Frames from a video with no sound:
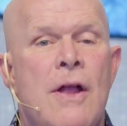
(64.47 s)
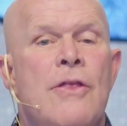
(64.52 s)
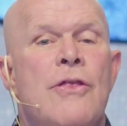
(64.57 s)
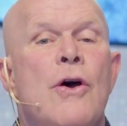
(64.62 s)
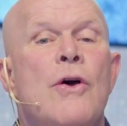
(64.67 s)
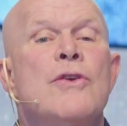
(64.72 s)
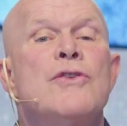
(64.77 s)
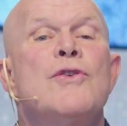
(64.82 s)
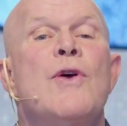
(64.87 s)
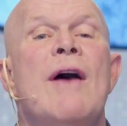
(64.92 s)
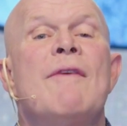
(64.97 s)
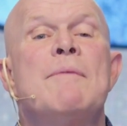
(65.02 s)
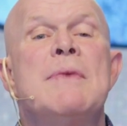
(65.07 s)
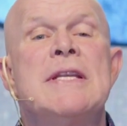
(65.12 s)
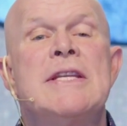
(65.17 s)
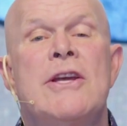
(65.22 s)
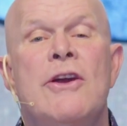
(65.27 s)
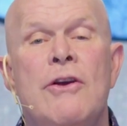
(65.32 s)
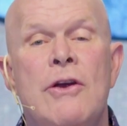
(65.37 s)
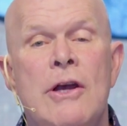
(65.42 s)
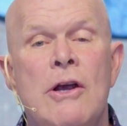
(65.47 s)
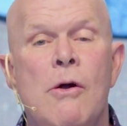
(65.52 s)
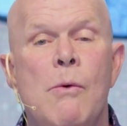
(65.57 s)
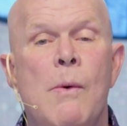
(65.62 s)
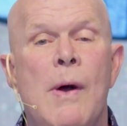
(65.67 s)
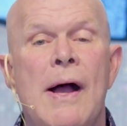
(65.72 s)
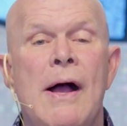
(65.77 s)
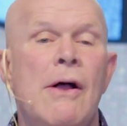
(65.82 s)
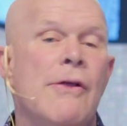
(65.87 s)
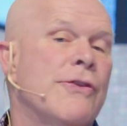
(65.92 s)
those who have material
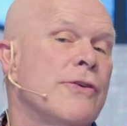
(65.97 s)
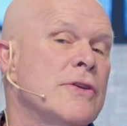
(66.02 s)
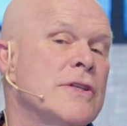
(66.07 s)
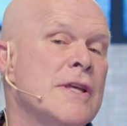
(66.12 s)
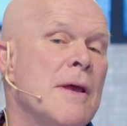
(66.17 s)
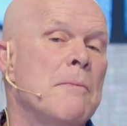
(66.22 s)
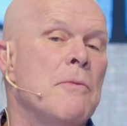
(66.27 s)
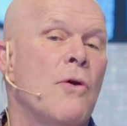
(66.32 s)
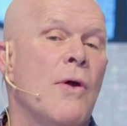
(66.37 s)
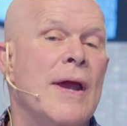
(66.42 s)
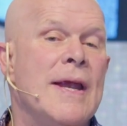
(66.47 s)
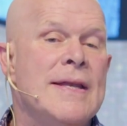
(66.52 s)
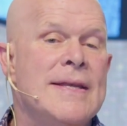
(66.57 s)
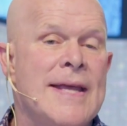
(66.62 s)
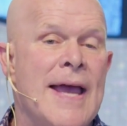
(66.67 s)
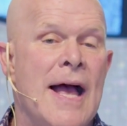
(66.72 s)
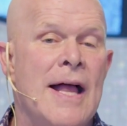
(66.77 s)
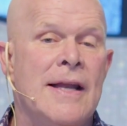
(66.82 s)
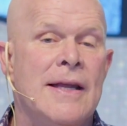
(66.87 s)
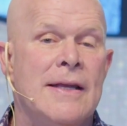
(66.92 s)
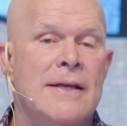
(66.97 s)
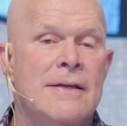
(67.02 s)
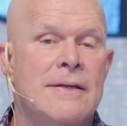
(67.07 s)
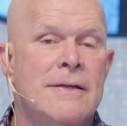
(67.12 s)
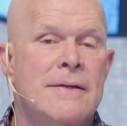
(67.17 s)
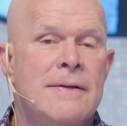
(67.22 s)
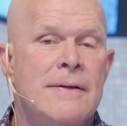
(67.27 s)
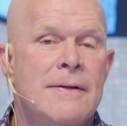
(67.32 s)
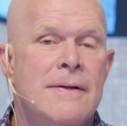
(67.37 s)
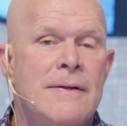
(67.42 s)
wealth or some great talent.
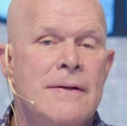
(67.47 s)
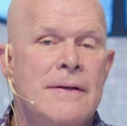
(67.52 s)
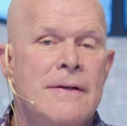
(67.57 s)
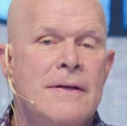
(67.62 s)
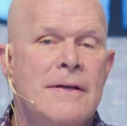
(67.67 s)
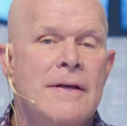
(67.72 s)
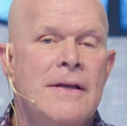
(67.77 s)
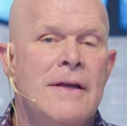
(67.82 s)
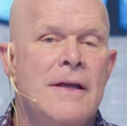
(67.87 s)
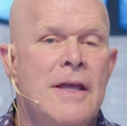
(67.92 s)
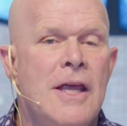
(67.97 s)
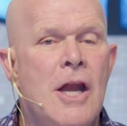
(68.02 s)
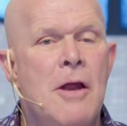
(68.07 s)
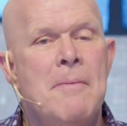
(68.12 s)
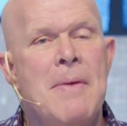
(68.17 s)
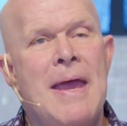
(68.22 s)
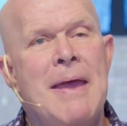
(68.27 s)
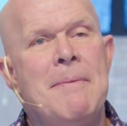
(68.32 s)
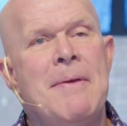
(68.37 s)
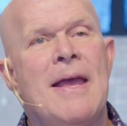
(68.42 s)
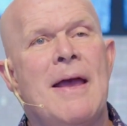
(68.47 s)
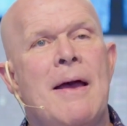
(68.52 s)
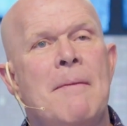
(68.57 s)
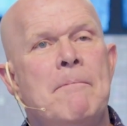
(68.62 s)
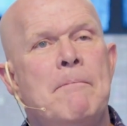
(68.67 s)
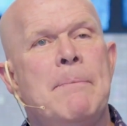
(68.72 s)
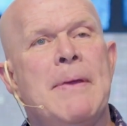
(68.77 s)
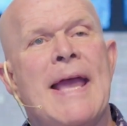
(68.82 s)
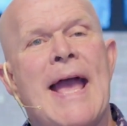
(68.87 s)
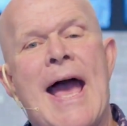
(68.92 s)
You know, maybe a
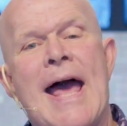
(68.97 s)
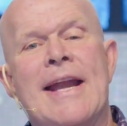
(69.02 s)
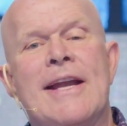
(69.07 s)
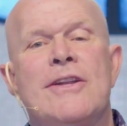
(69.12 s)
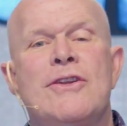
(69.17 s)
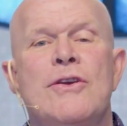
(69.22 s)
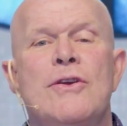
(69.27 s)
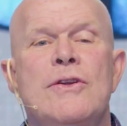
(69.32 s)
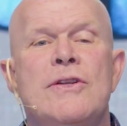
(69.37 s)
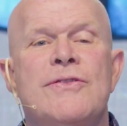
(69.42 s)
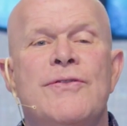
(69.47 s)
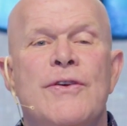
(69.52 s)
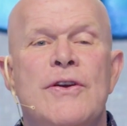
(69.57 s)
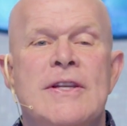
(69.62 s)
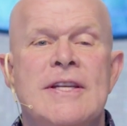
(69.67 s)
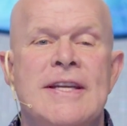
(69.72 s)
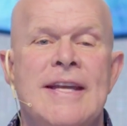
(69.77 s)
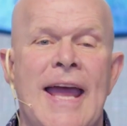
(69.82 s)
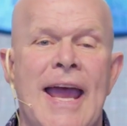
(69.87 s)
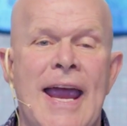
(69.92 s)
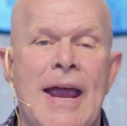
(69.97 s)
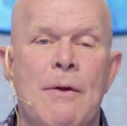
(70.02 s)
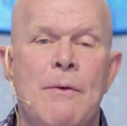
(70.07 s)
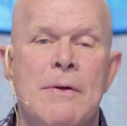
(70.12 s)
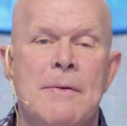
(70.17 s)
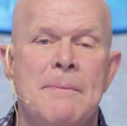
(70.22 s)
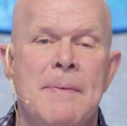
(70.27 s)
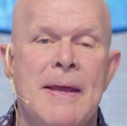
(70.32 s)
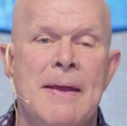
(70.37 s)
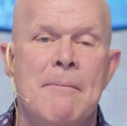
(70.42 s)
beatitudes for today
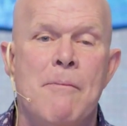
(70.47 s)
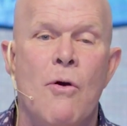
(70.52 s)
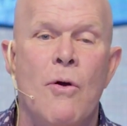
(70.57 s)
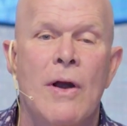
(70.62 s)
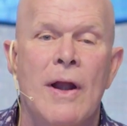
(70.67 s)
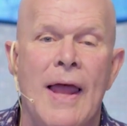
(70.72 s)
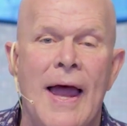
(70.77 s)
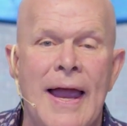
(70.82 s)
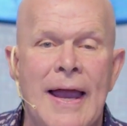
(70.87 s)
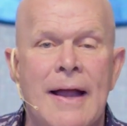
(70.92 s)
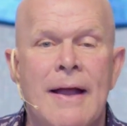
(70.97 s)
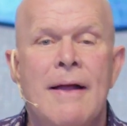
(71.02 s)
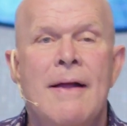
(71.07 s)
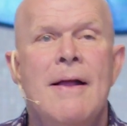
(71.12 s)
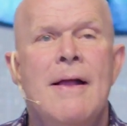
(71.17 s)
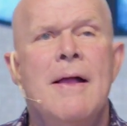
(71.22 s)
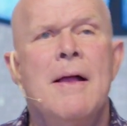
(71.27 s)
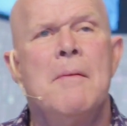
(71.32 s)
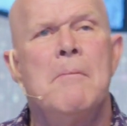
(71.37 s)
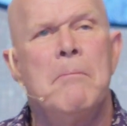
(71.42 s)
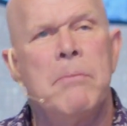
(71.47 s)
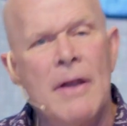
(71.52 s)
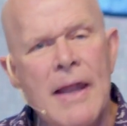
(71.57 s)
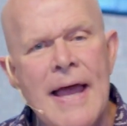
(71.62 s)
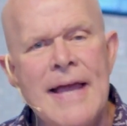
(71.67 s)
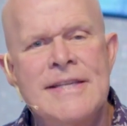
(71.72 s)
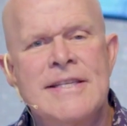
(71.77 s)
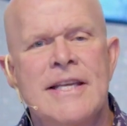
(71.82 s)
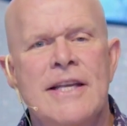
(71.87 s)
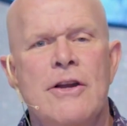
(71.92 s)
would be more like,
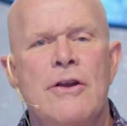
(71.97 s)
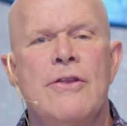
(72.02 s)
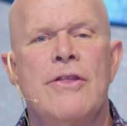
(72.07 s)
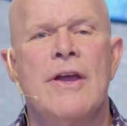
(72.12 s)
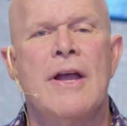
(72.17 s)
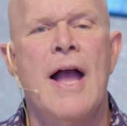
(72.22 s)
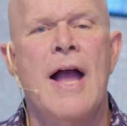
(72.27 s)
blessed are the